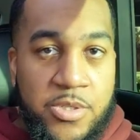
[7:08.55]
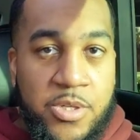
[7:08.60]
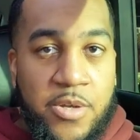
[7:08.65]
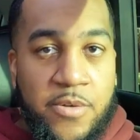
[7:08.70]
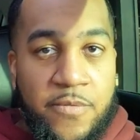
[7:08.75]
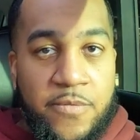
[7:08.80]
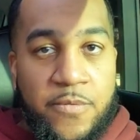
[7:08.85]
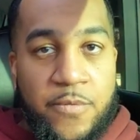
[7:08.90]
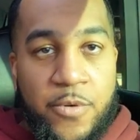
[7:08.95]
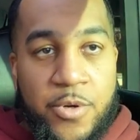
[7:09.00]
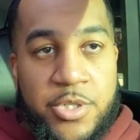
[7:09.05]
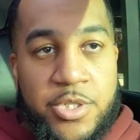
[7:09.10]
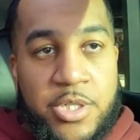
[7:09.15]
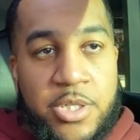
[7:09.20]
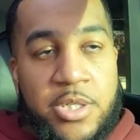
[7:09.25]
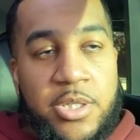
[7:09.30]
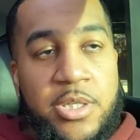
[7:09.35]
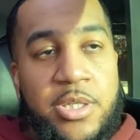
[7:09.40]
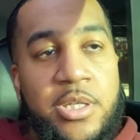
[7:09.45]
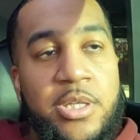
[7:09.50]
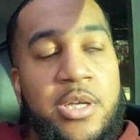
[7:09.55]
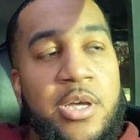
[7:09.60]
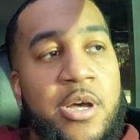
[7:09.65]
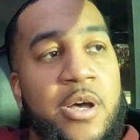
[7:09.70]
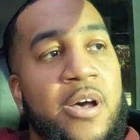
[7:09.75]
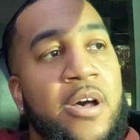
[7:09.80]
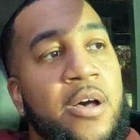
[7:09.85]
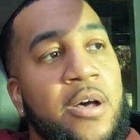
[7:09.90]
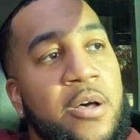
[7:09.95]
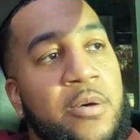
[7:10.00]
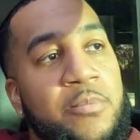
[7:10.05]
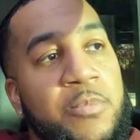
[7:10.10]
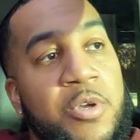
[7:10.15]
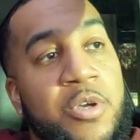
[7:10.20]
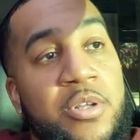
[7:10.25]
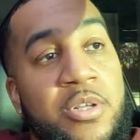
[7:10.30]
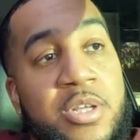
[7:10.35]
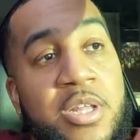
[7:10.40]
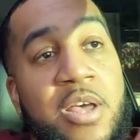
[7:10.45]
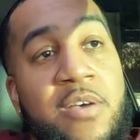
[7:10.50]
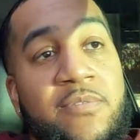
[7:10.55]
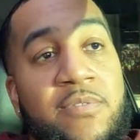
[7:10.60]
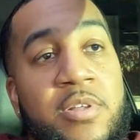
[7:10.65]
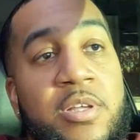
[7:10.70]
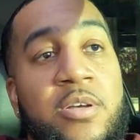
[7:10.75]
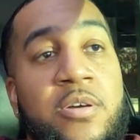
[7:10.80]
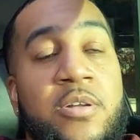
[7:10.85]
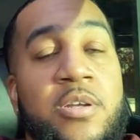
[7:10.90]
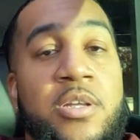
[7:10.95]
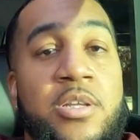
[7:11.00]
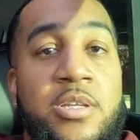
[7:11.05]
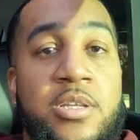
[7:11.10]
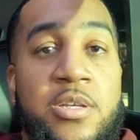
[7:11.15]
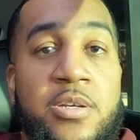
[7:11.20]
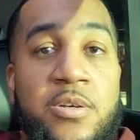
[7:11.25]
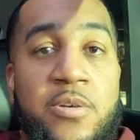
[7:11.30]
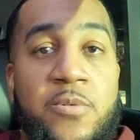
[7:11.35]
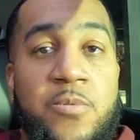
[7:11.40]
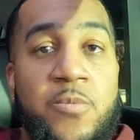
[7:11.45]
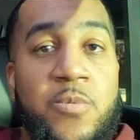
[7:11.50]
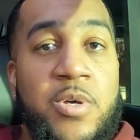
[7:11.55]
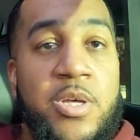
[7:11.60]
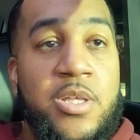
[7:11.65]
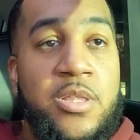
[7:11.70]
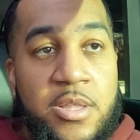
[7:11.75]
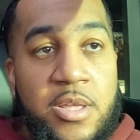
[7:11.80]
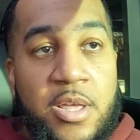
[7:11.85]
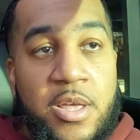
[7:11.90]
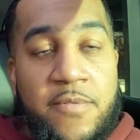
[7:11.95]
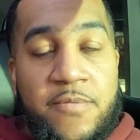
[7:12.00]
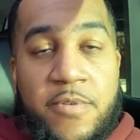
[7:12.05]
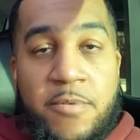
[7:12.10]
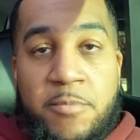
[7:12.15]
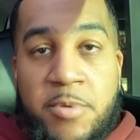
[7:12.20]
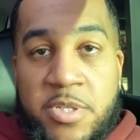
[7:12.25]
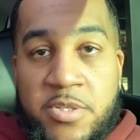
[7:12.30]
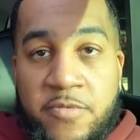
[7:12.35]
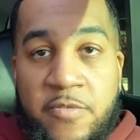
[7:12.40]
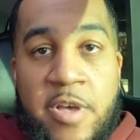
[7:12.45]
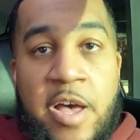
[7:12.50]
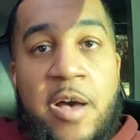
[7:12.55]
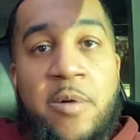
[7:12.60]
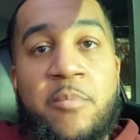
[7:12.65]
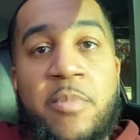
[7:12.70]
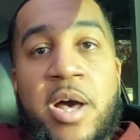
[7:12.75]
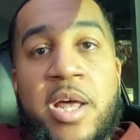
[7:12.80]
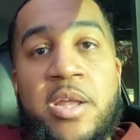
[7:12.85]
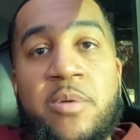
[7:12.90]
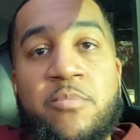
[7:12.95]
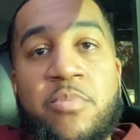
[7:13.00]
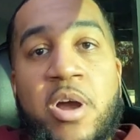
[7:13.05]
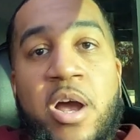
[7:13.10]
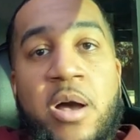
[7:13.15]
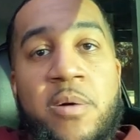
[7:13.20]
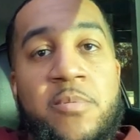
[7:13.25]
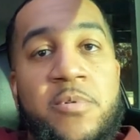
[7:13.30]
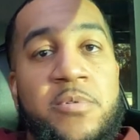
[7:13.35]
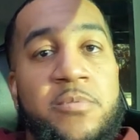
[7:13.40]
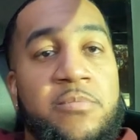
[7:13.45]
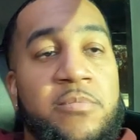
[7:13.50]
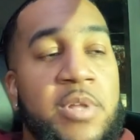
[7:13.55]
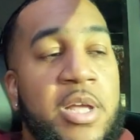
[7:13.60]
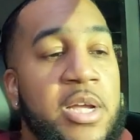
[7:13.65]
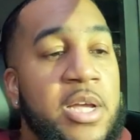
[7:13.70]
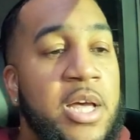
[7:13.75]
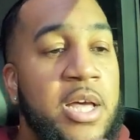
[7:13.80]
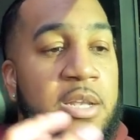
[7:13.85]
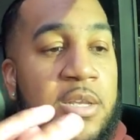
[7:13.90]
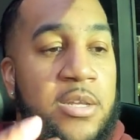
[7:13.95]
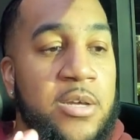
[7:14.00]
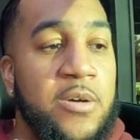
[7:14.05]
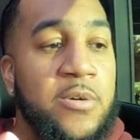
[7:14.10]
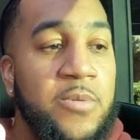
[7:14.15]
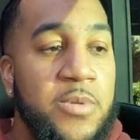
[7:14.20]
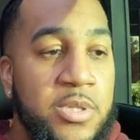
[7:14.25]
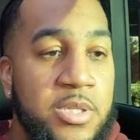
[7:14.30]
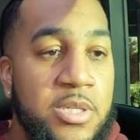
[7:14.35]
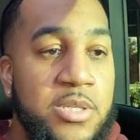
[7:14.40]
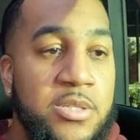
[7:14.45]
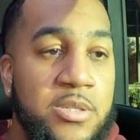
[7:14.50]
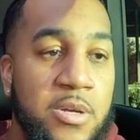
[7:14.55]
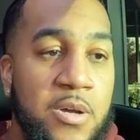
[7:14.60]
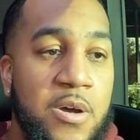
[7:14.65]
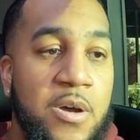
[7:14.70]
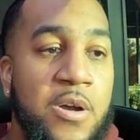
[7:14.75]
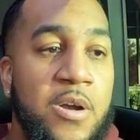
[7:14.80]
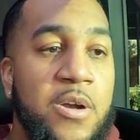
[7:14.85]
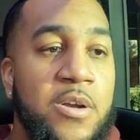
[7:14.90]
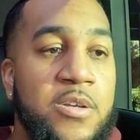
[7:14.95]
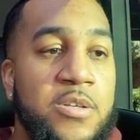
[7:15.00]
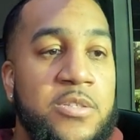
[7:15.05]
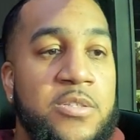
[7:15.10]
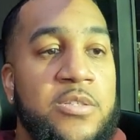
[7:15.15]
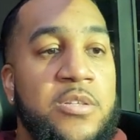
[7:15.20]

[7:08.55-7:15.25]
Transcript: Unfortunately, you're definitely going to deal with the infamous valve body problem, like I dealt with this car.